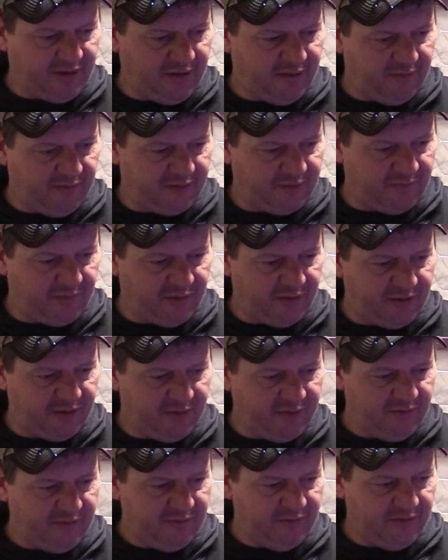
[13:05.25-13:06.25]
here this
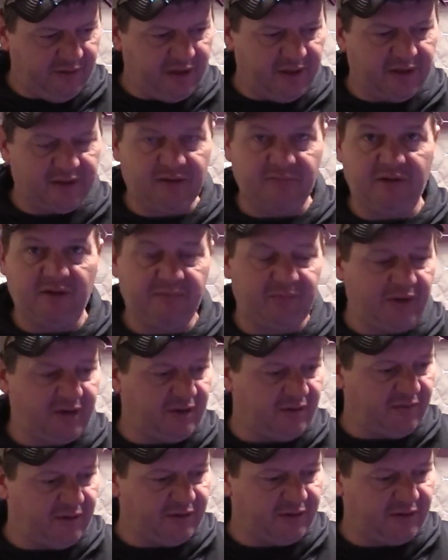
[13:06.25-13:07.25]
morning to get some of the
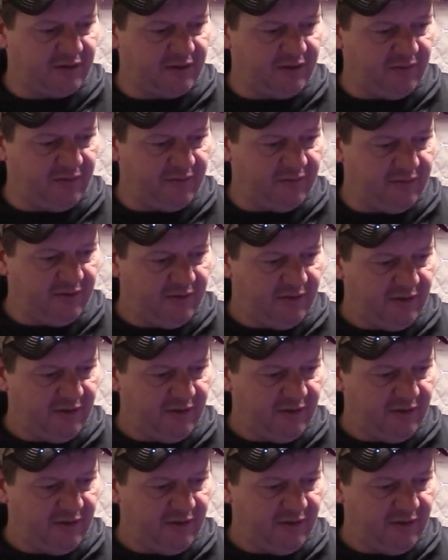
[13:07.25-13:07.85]
bigger ones to go.